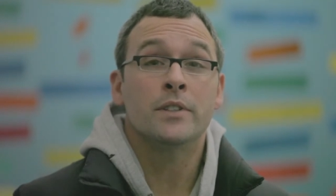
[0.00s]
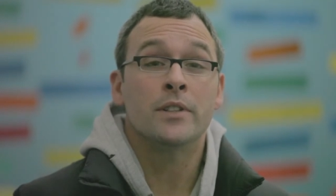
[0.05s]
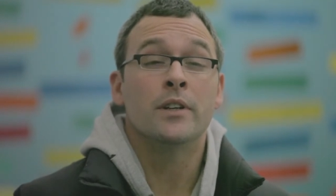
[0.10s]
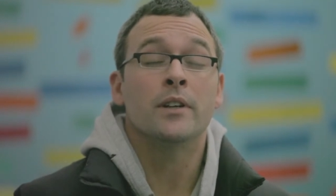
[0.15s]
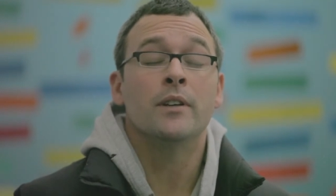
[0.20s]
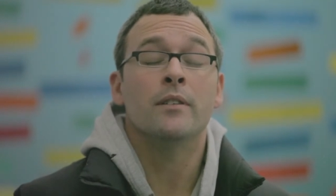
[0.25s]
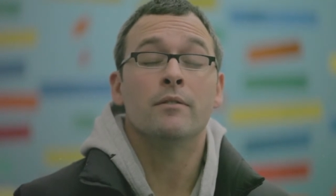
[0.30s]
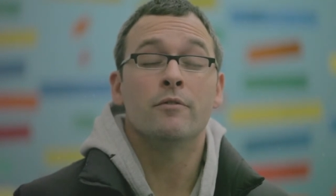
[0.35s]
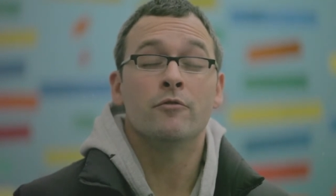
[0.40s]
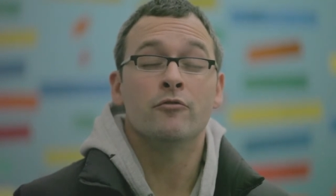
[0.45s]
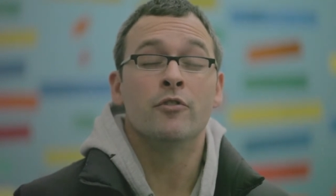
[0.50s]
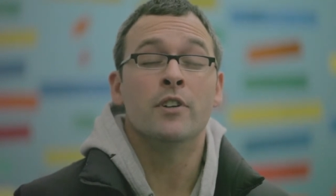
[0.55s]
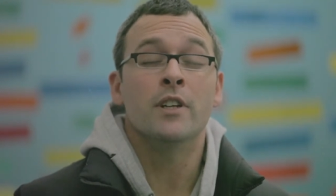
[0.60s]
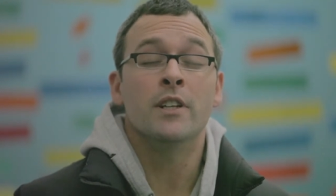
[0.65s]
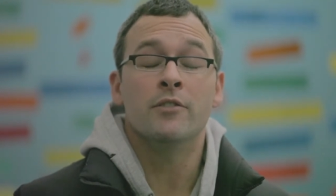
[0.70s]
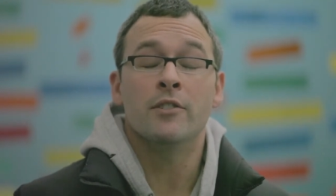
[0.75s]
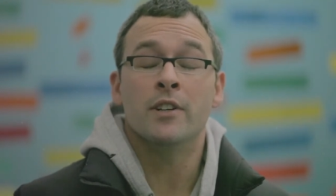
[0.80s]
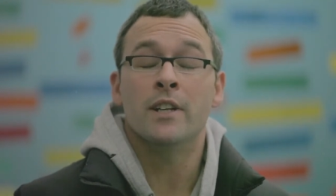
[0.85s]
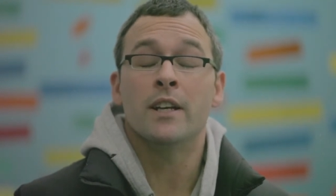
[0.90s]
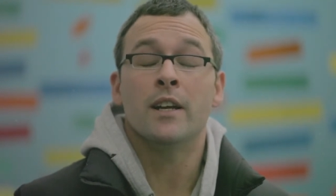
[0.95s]
to
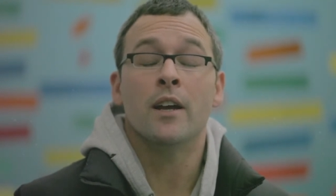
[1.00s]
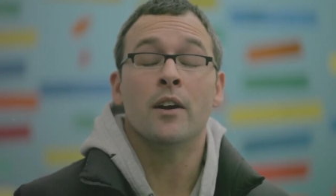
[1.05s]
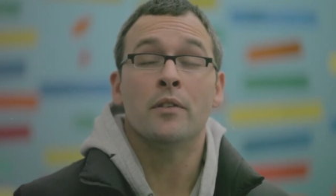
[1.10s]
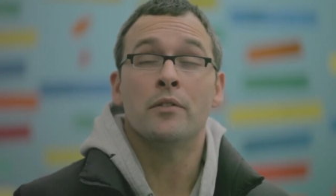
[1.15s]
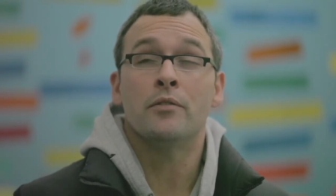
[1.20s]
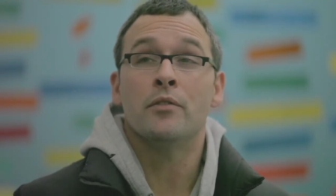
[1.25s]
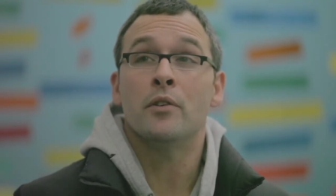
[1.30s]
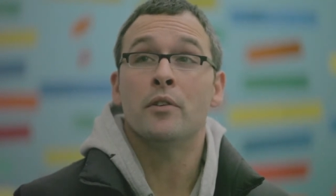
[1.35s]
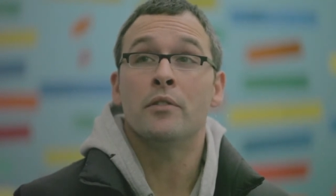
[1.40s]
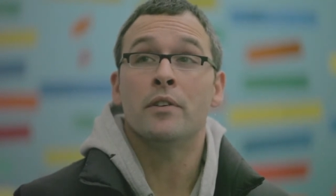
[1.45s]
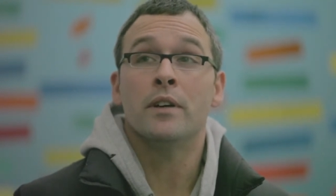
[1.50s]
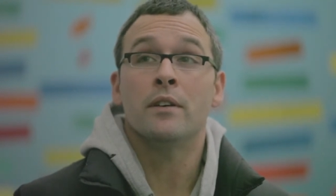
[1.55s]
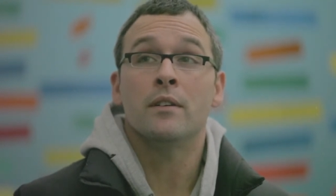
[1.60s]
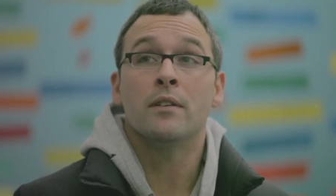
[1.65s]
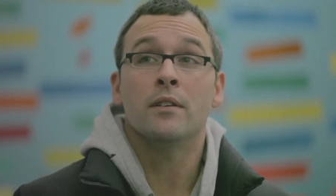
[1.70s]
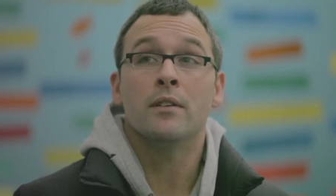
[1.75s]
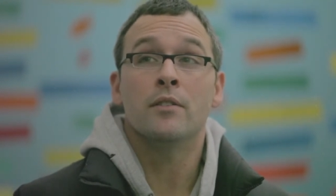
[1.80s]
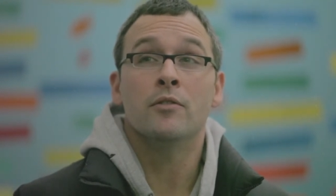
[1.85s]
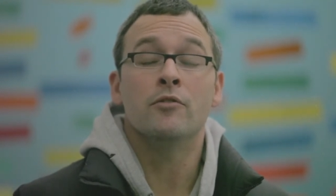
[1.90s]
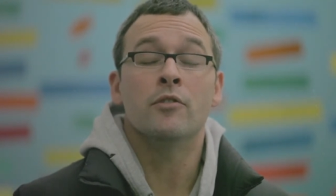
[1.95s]
really, really go through with it.
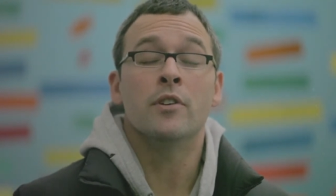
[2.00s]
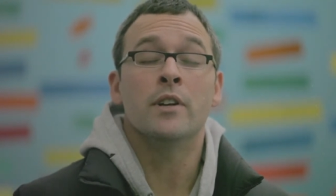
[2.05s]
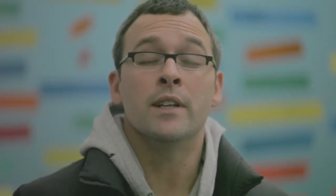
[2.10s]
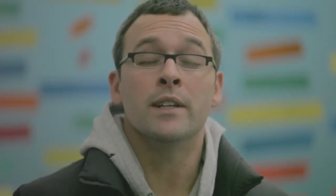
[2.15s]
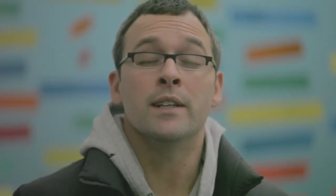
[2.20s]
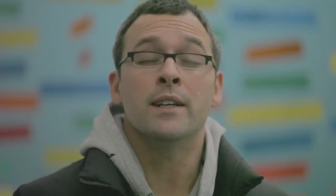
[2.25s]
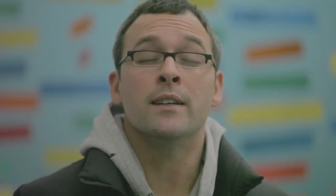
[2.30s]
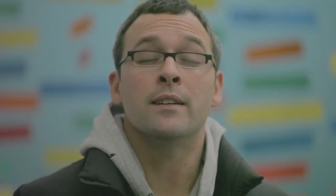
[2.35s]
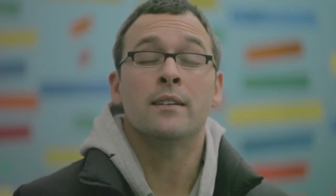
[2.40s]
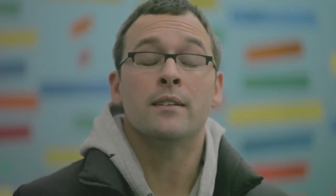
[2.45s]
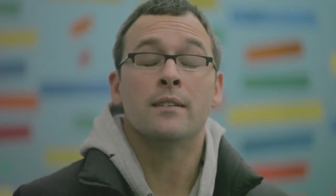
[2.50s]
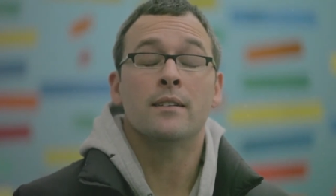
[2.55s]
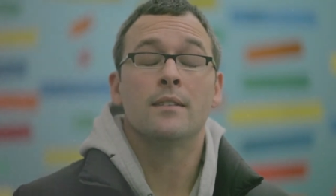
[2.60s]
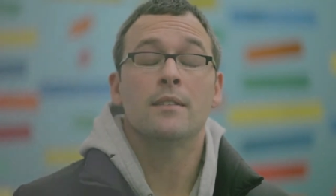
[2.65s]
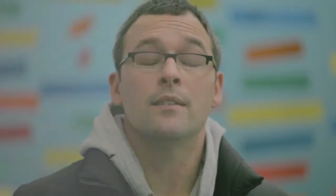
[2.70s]
Really did.